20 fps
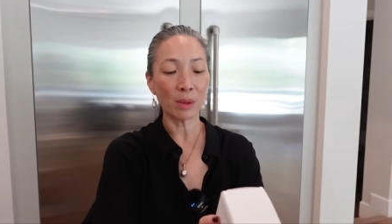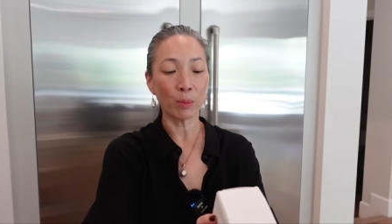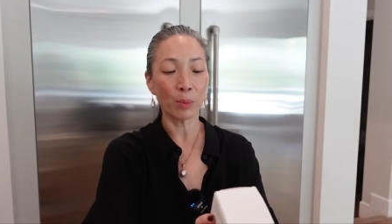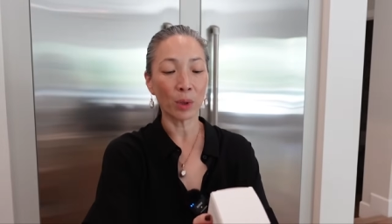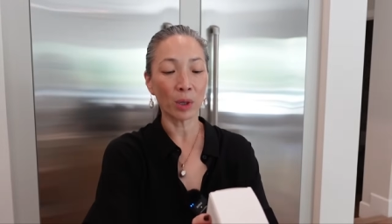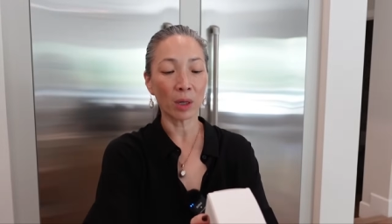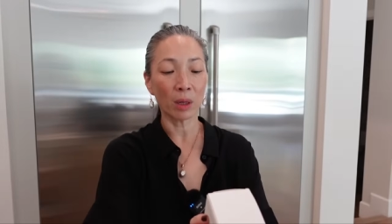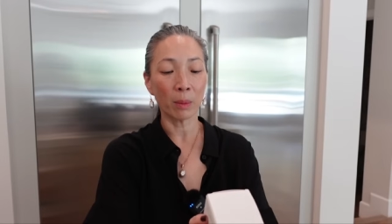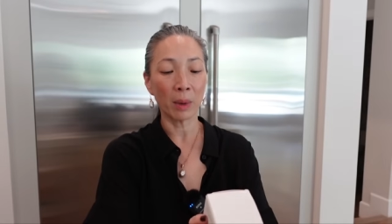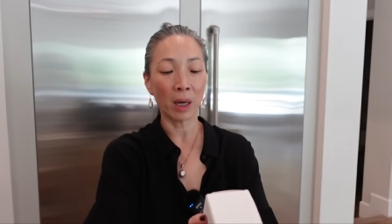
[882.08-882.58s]
and
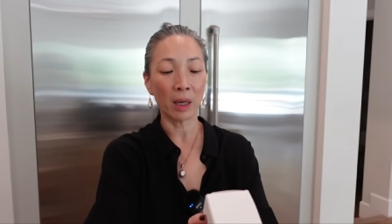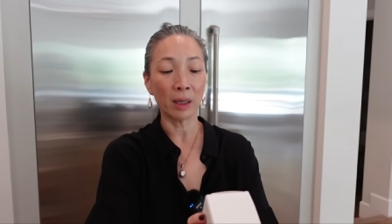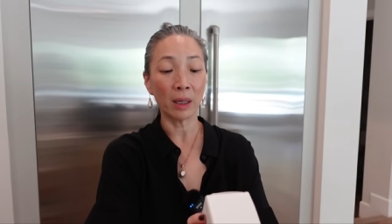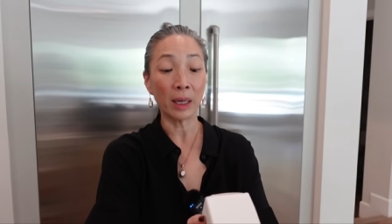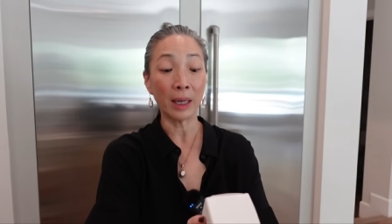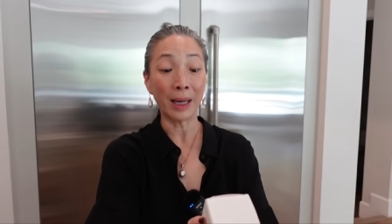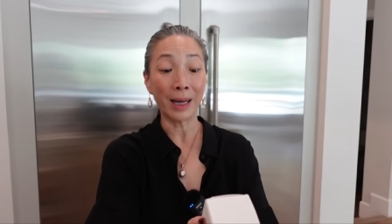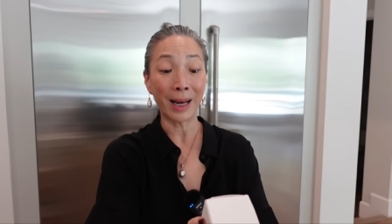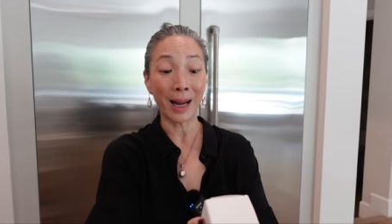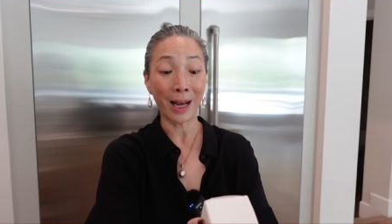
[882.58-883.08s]
bergamot
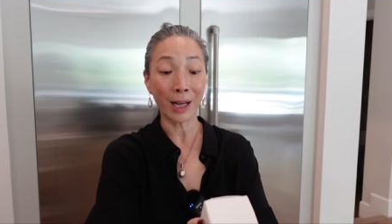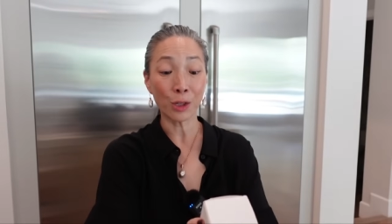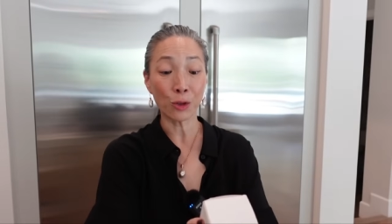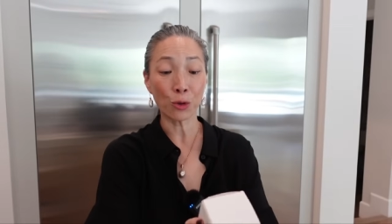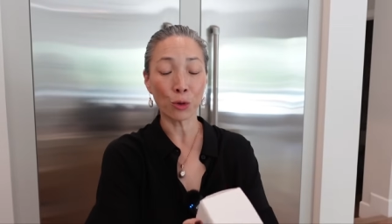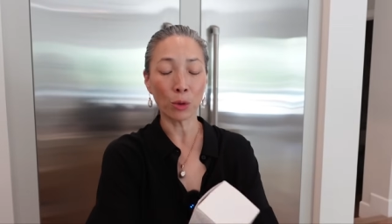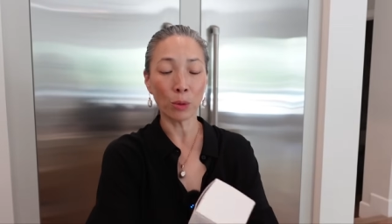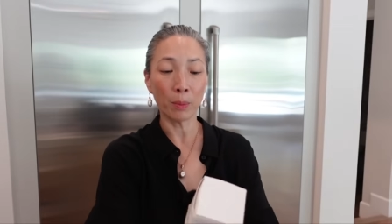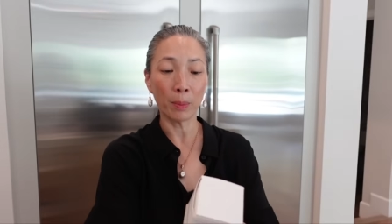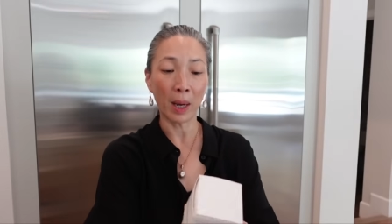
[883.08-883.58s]

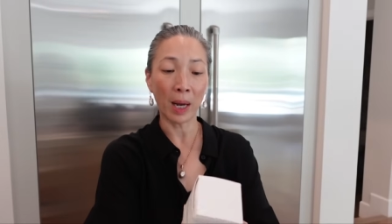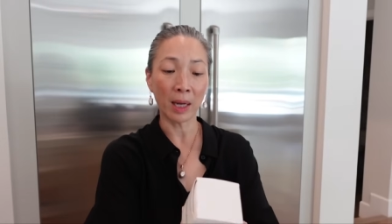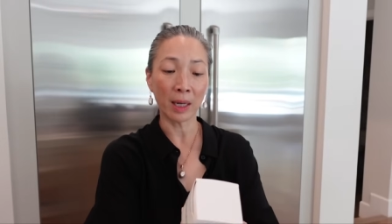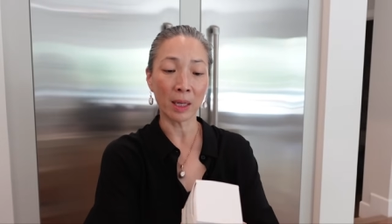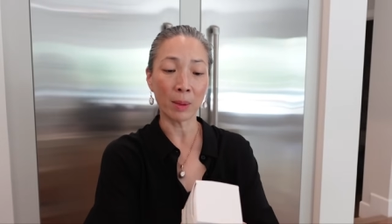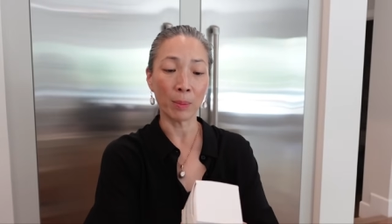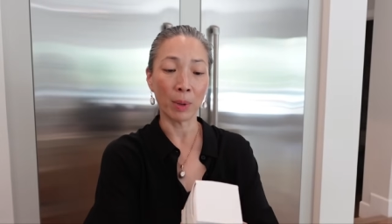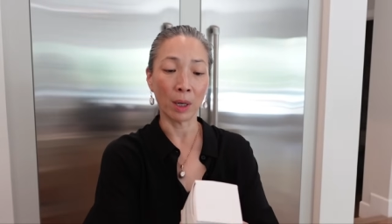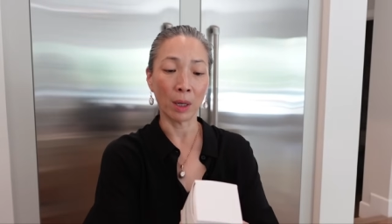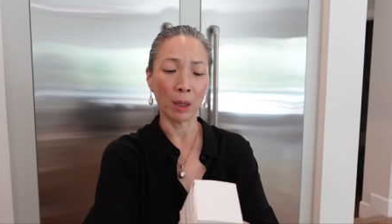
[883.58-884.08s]
natural
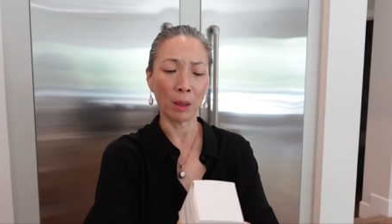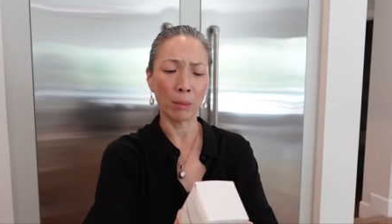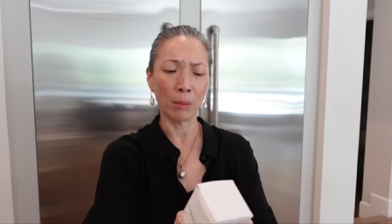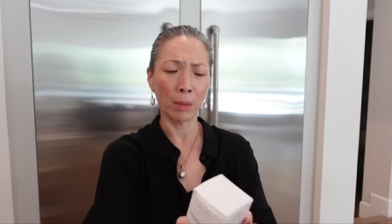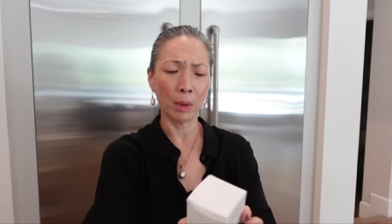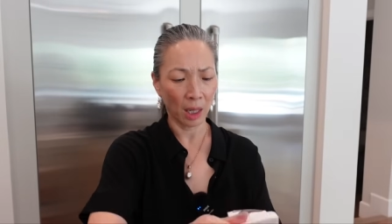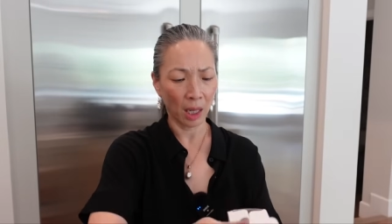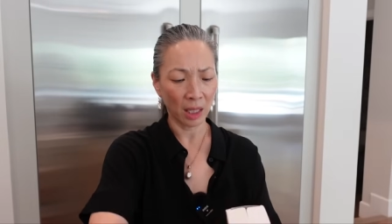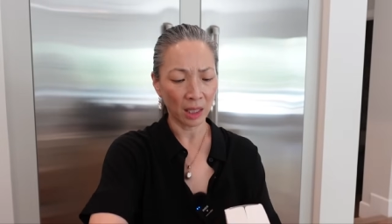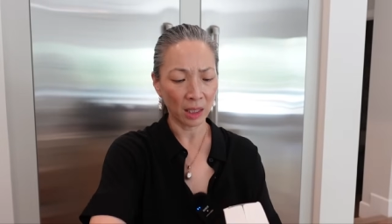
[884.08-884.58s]
body balm.
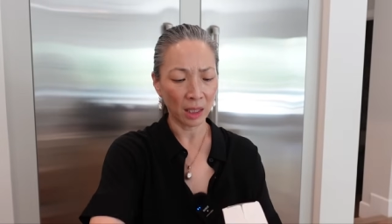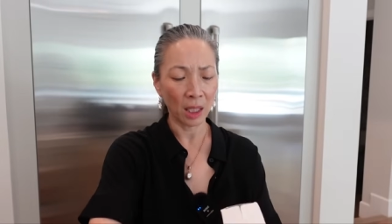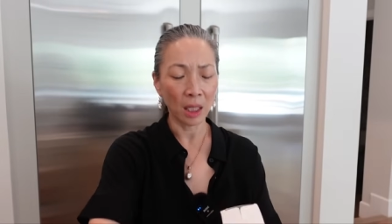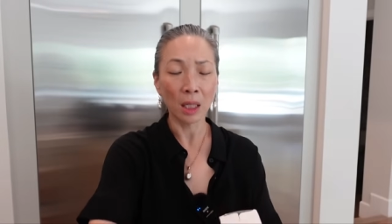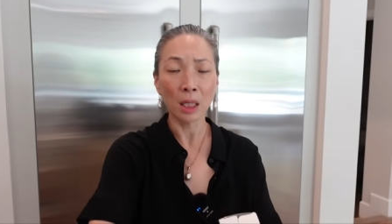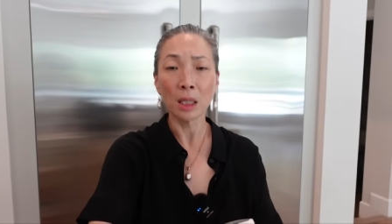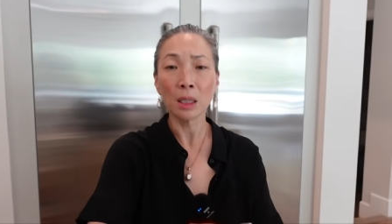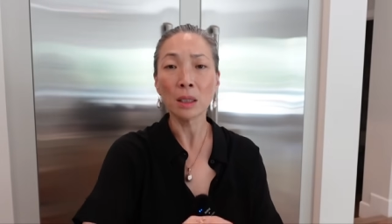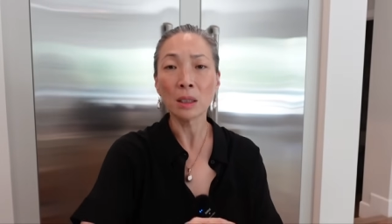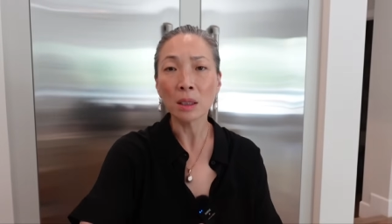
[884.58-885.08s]
I
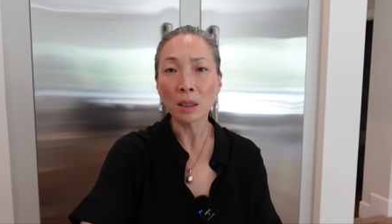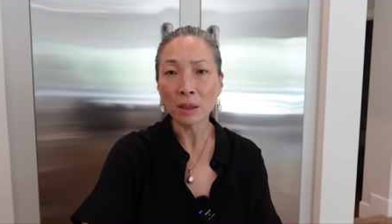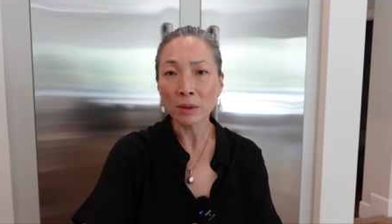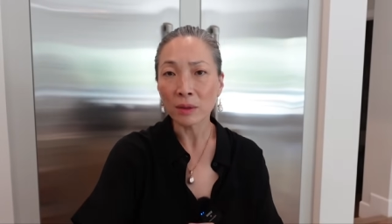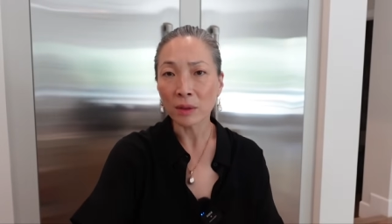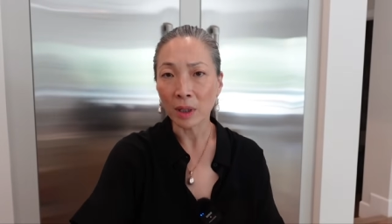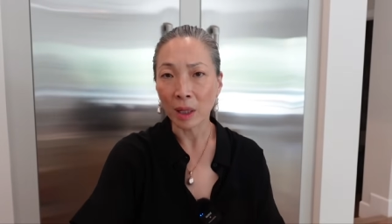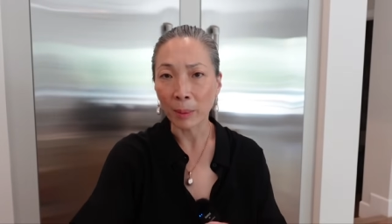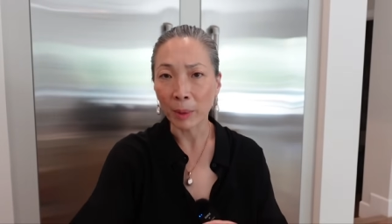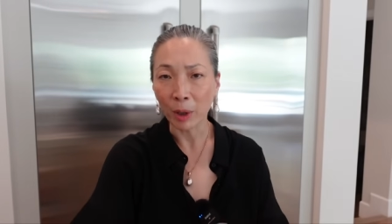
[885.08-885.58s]

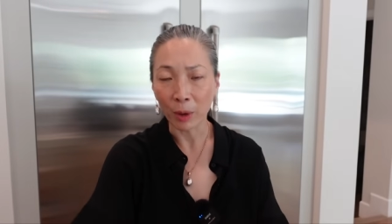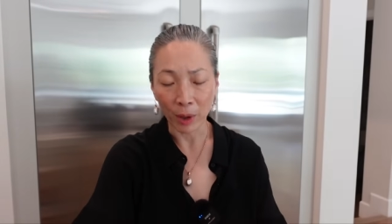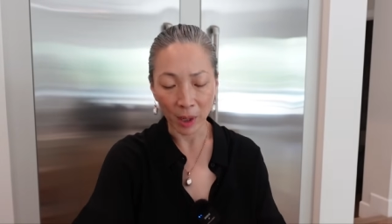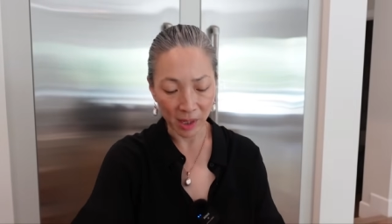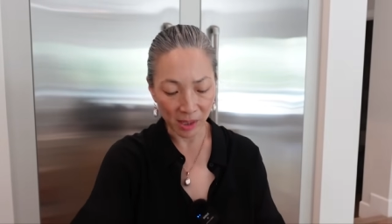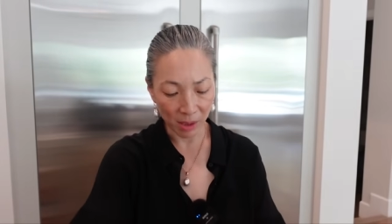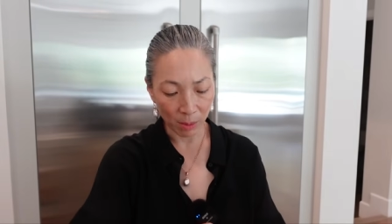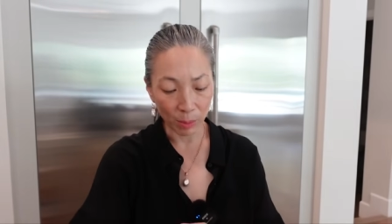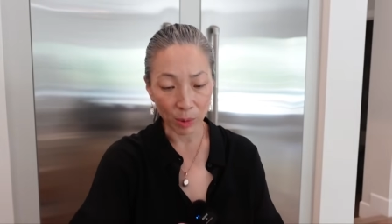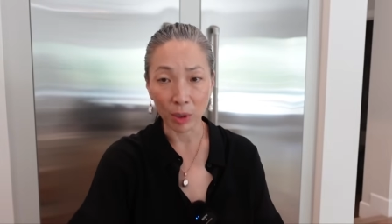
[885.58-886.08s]
love
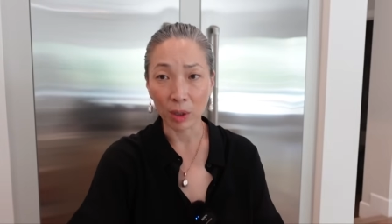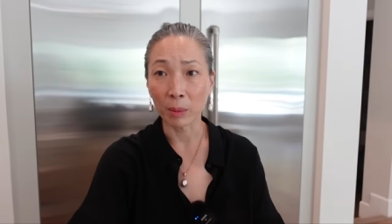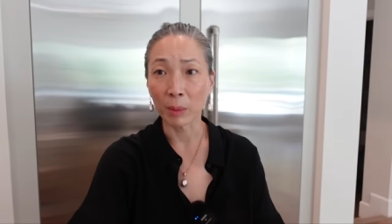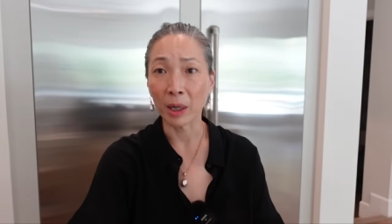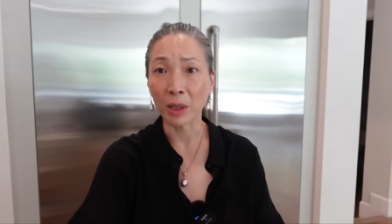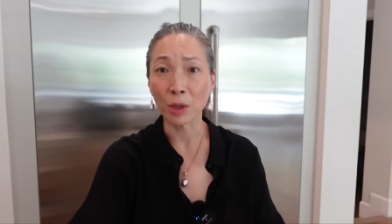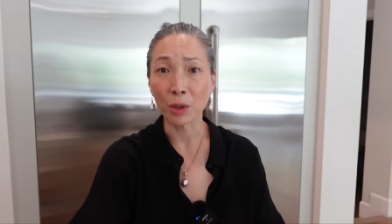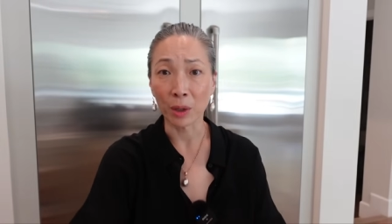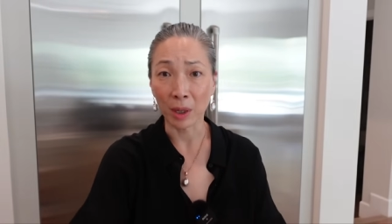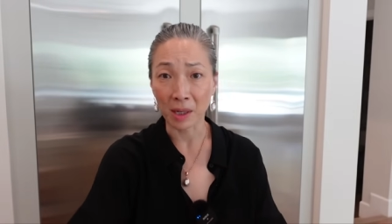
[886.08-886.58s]
lemongrass and
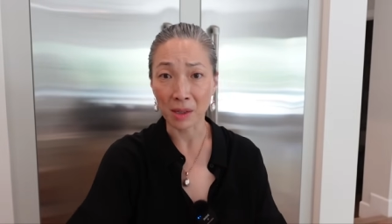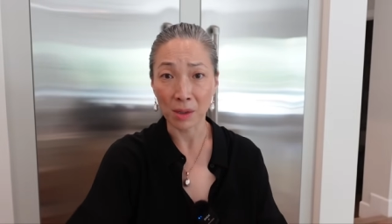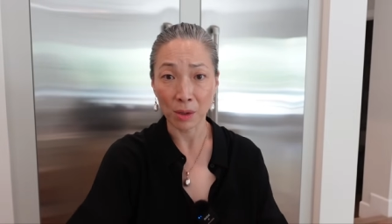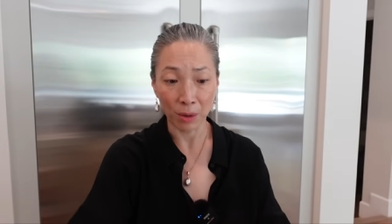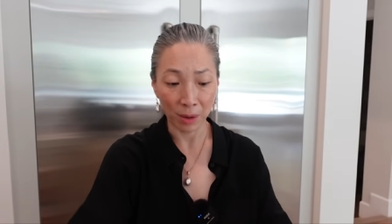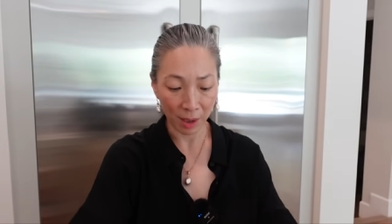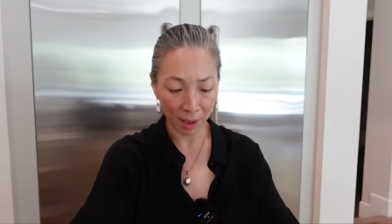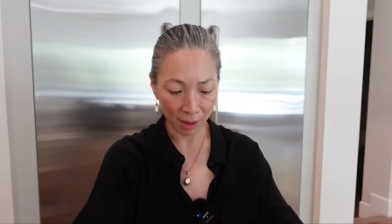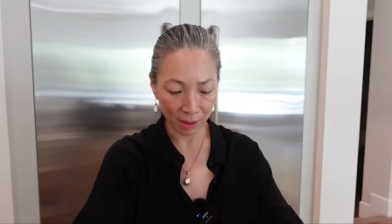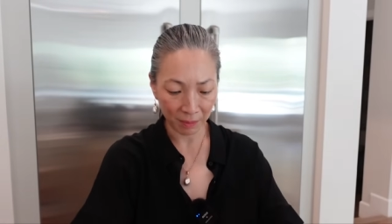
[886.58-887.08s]
bergamot, you guys know
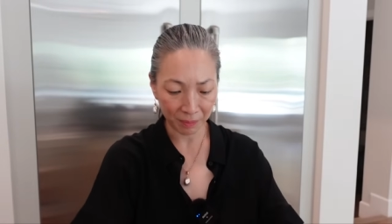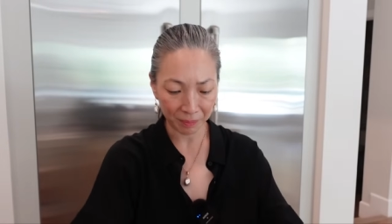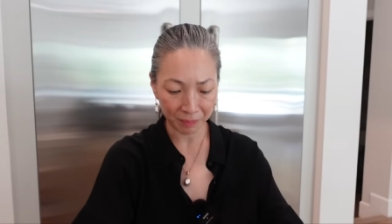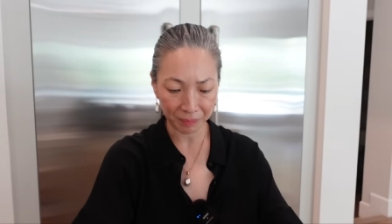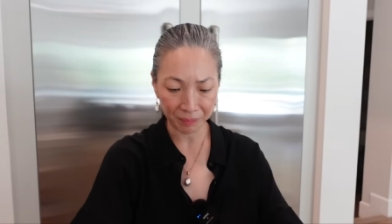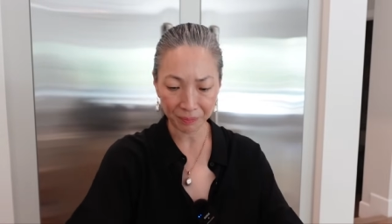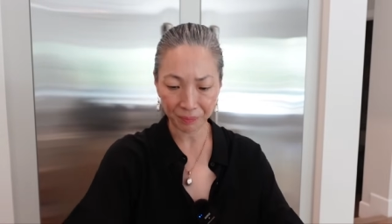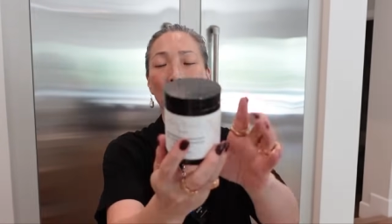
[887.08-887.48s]
that.